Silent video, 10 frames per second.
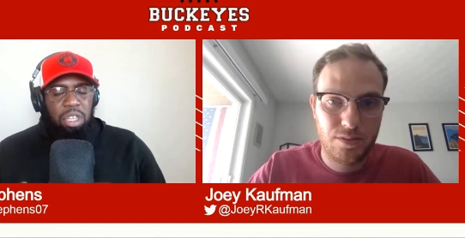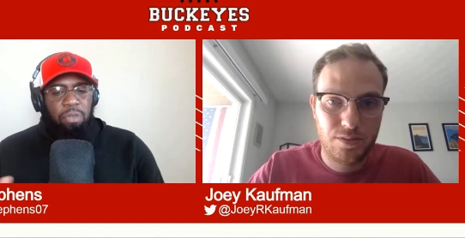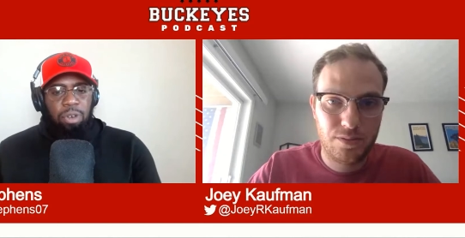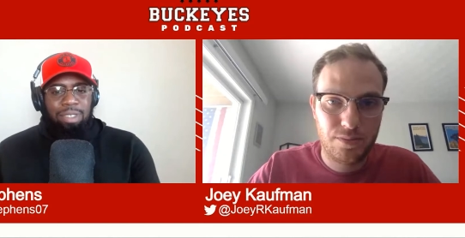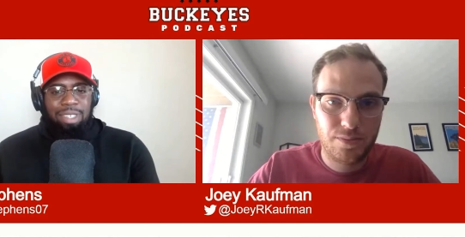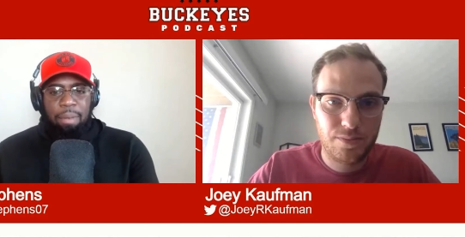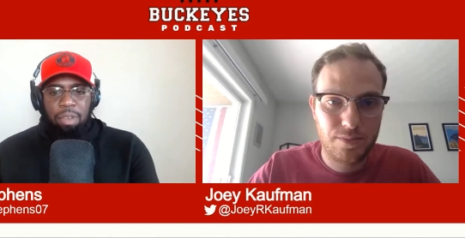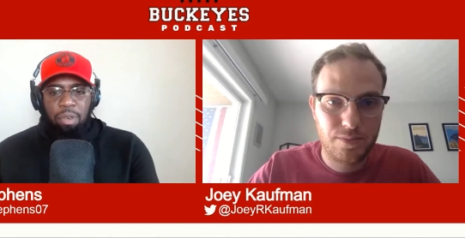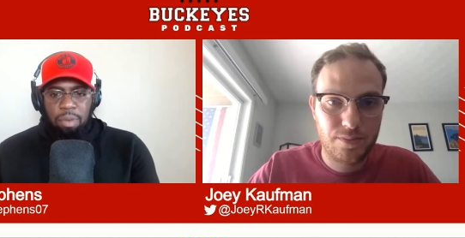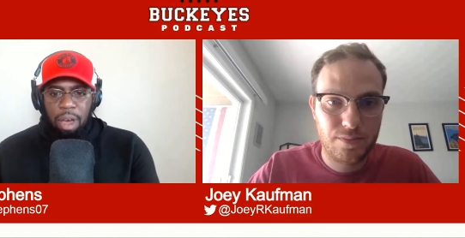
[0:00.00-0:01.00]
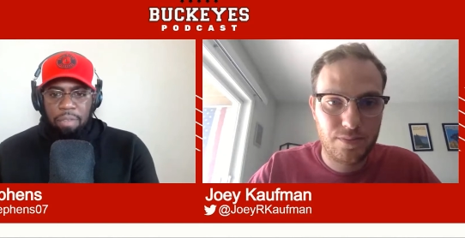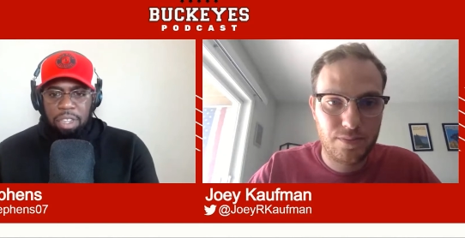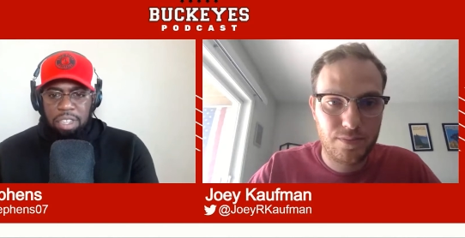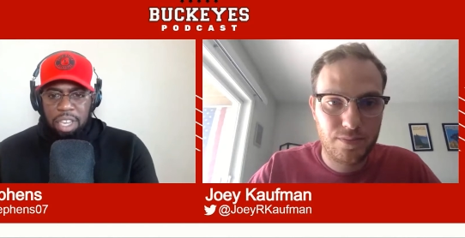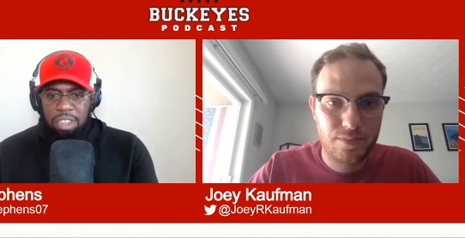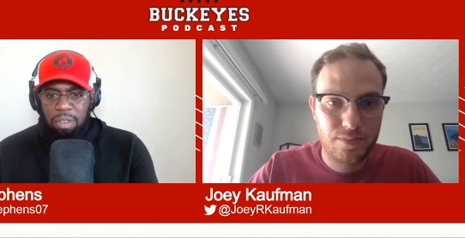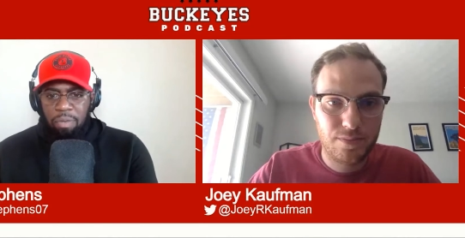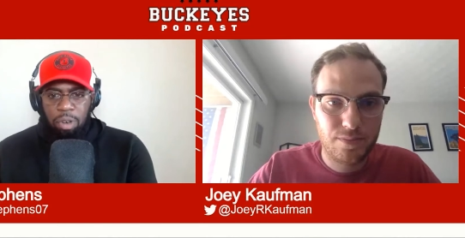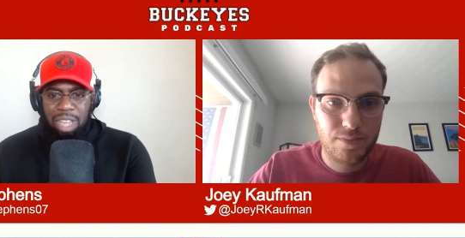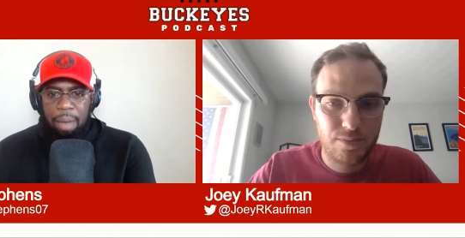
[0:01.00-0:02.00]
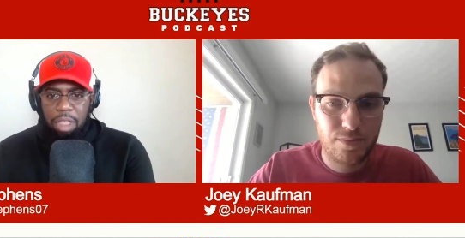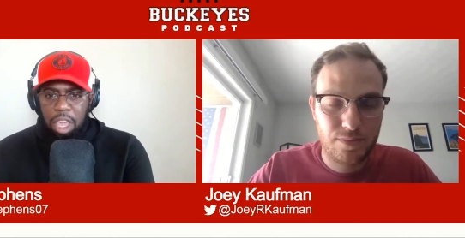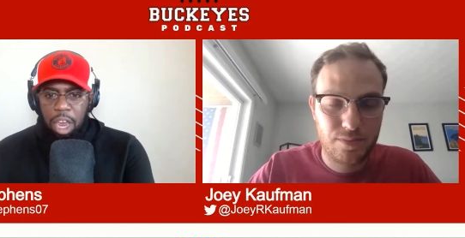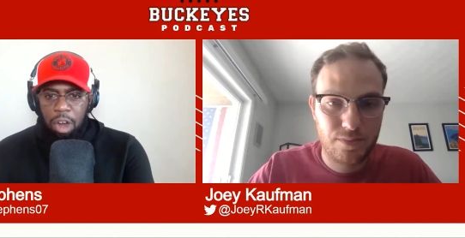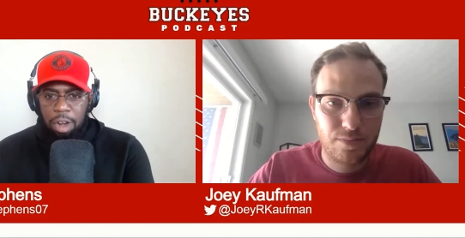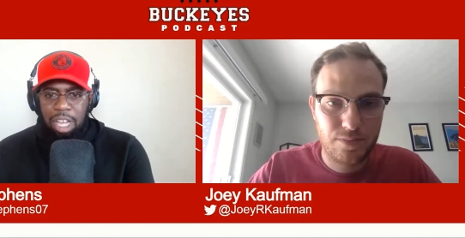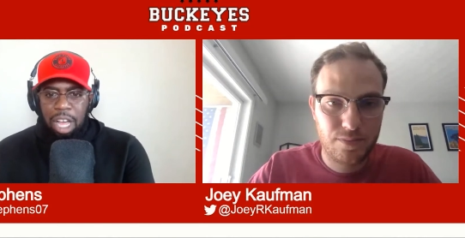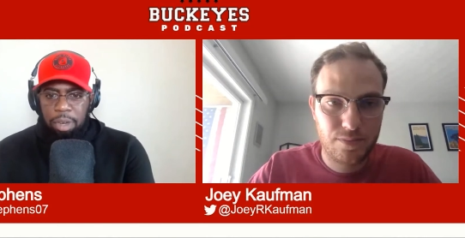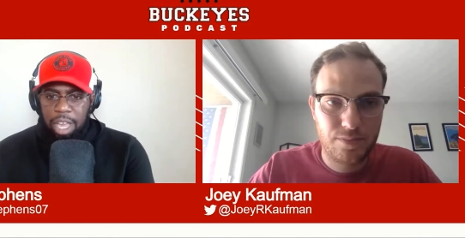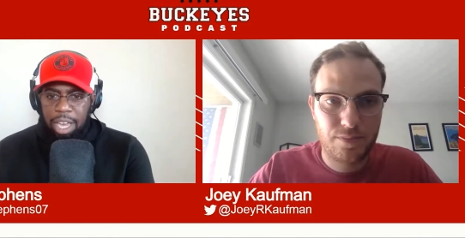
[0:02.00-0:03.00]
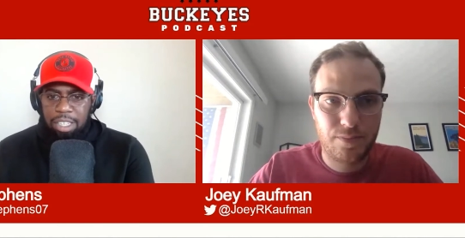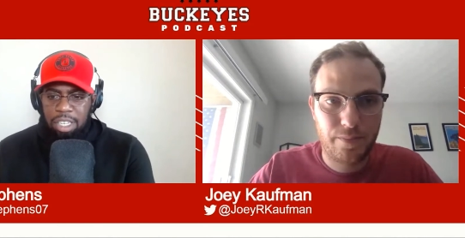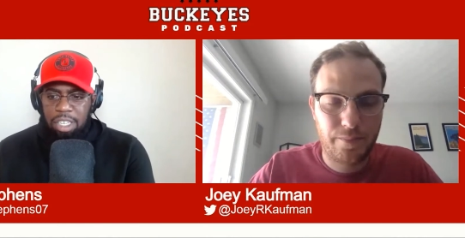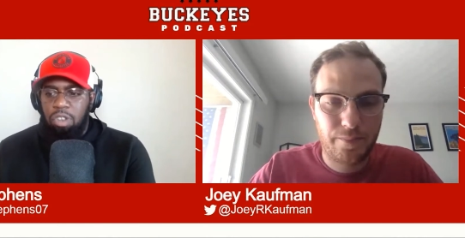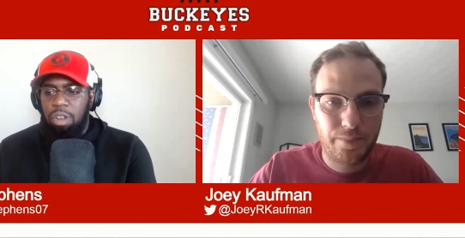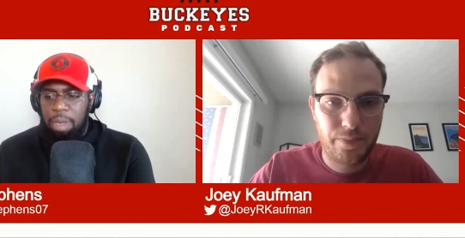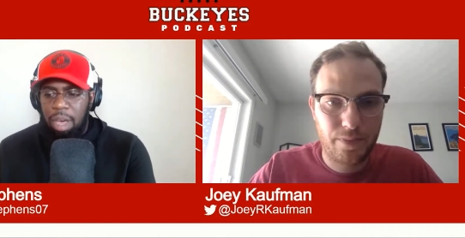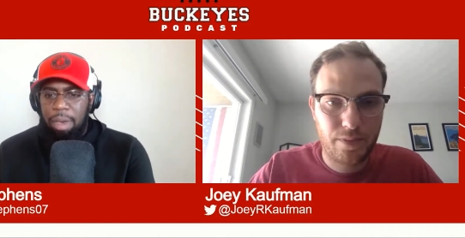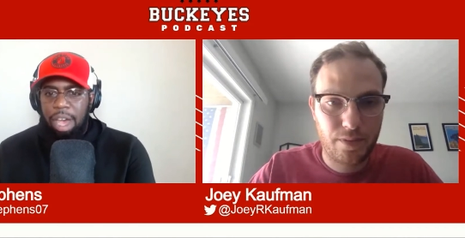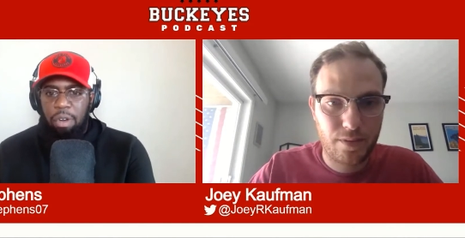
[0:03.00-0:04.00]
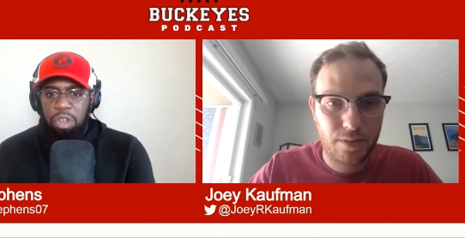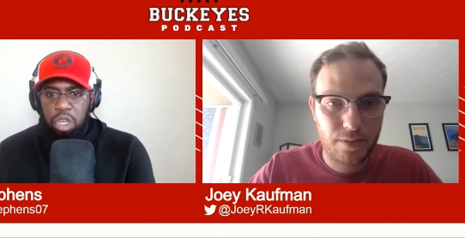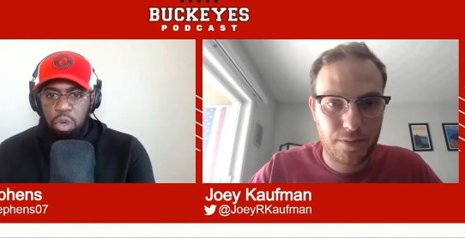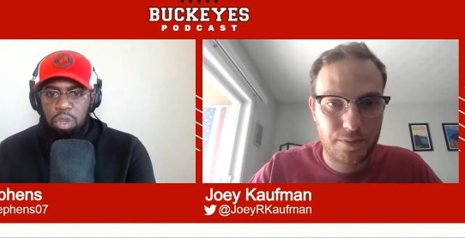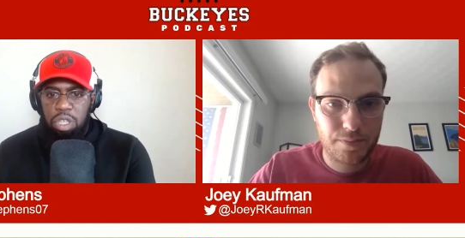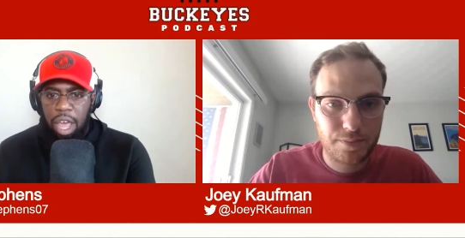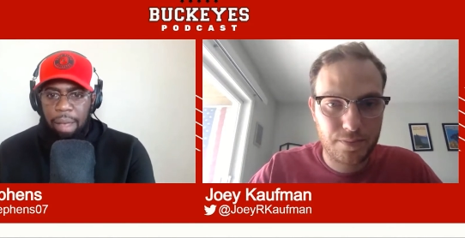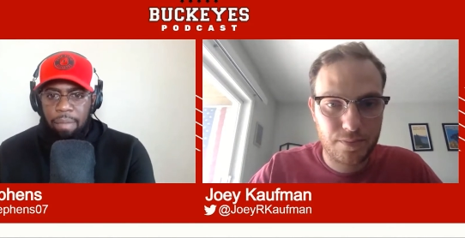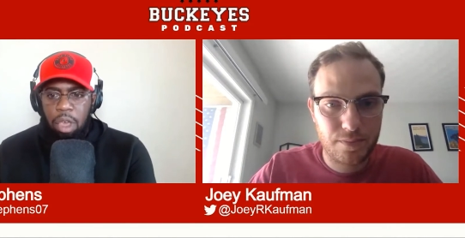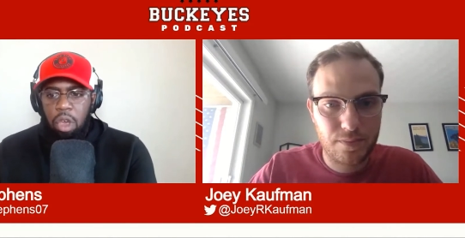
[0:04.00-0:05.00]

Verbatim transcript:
Speaker 1: the first game of the of the season, first game of the year in a couple days. This is going to be coming out on Tuesday.